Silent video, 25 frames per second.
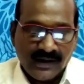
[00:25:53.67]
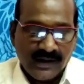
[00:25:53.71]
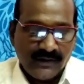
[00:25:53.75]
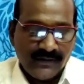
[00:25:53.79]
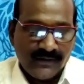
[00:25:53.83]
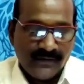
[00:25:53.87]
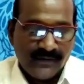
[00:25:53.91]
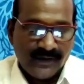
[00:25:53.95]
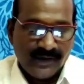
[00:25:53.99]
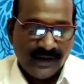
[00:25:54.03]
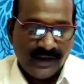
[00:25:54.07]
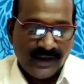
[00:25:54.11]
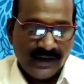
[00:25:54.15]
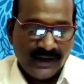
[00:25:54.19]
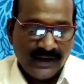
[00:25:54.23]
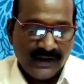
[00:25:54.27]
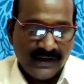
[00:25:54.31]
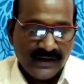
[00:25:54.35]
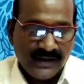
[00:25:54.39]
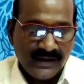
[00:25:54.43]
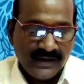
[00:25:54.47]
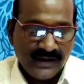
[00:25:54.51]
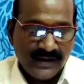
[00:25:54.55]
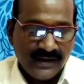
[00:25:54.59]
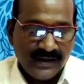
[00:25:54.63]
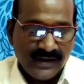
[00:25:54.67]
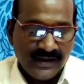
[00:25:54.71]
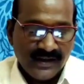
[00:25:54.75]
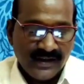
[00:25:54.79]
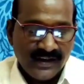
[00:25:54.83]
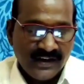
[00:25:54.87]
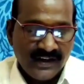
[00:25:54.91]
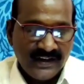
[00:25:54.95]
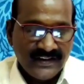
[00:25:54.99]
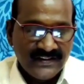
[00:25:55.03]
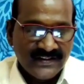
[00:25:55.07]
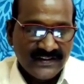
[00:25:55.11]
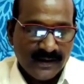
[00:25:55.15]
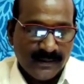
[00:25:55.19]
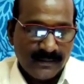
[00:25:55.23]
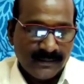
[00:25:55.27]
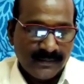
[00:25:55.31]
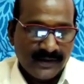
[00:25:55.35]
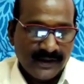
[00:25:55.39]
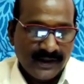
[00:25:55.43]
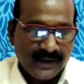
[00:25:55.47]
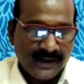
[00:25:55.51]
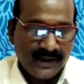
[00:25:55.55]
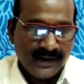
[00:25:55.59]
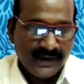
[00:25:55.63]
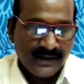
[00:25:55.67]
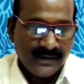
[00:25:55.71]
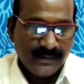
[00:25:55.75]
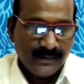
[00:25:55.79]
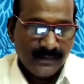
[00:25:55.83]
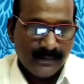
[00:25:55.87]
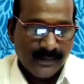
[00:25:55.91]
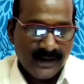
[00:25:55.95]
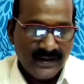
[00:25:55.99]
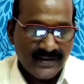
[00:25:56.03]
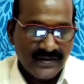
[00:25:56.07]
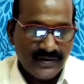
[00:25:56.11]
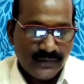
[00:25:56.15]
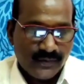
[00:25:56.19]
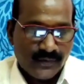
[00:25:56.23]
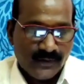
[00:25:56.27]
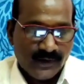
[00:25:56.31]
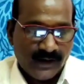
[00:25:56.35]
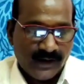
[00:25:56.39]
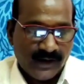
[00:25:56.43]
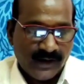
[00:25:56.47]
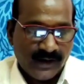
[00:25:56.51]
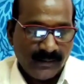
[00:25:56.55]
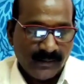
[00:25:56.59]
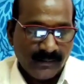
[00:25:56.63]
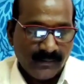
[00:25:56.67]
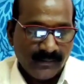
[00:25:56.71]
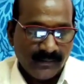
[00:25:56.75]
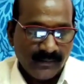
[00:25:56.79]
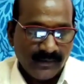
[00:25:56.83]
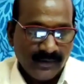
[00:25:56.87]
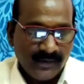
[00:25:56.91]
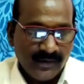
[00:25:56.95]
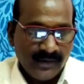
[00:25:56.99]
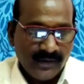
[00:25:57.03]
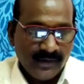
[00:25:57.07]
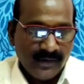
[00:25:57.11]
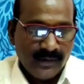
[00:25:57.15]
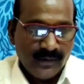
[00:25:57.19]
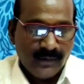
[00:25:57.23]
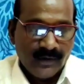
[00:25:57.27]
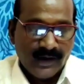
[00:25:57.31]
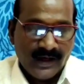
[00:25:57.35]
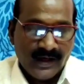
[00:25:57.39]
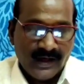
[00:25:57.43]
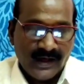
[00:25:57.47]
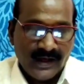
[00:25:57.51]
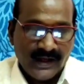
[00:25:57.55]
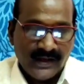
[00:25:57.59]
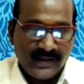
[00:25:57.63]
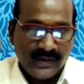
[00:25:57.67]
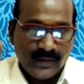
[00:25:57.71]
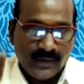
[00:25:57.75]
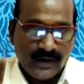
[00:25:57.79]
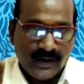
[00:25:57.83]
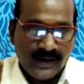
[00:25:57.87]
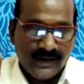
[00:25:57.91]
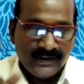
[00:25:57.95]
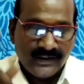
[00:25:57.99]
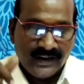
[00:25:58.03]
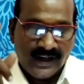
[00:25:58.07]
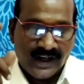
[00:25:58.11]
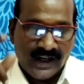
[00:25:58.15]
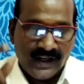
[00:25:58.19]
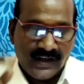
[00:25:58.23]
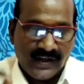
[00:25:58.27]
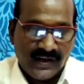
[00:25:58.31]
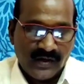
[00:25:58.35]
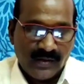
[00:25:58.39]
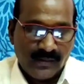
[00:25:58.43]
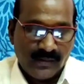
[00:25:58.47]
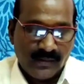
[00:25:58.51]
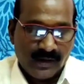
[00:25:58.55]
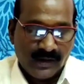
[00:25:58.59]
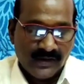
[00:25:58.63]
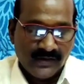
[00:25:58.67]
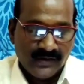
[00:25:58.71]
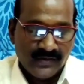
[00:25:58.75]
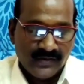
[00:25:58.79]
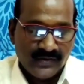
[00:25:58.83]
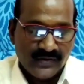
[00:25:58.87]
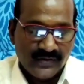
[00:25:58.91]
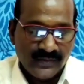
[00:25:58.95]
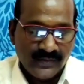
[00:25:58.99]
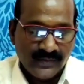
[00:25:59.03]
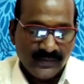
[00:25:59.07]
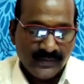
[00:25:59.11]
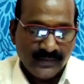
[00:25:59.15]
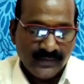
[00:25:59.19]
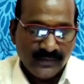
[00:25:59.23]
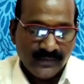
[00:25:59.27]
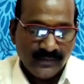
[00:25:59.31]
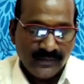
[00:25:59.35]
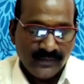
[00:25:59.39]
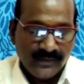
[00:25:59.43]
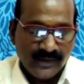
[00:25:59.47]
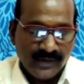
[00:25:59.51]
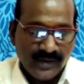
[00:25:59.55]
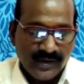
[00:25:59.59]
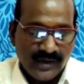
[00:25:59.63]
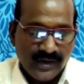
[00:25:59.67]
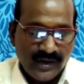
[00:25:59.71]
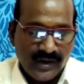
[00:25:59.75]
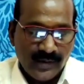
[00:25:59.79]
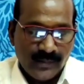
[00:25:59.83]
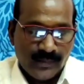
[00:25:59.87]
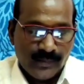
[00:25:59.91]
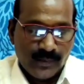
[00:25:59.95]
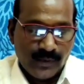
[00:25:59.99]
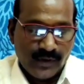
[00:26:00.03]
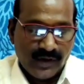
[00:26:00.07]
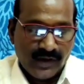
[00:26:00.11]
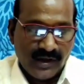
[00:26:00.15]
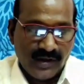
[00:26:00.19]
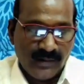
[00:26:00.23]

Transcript: father of Nick did something best for him. When Nick was 18 months, he